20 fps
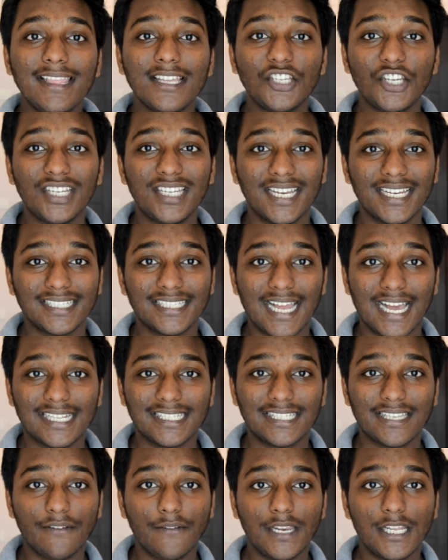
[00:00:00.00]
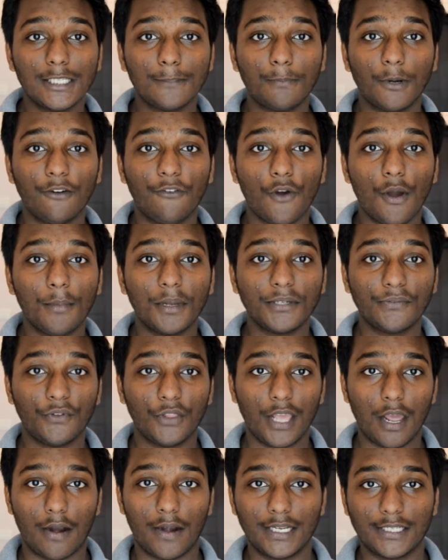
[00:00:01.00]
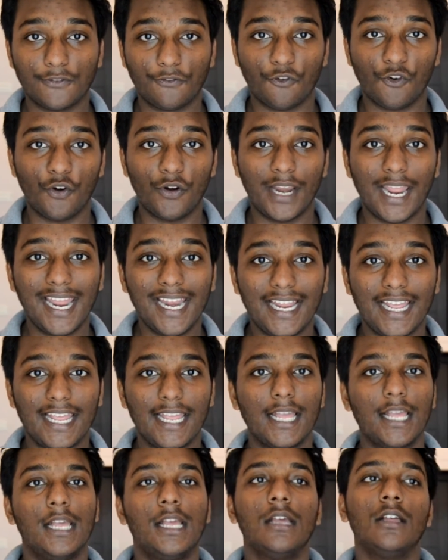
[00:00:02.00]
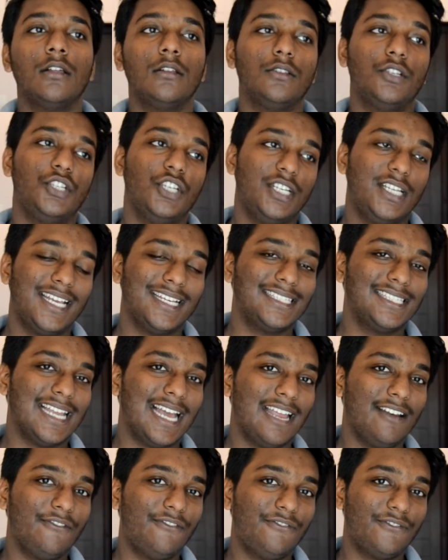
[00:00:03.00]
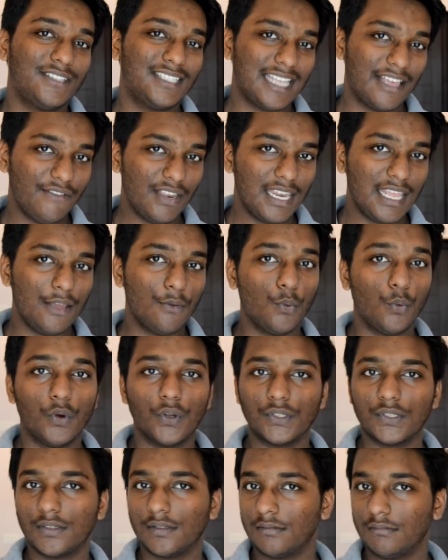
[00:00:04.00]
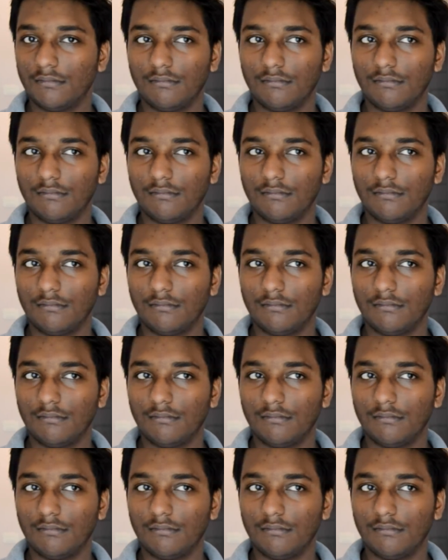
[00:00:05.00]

the GTX 970's performance for the RX 480. The GTX 970 was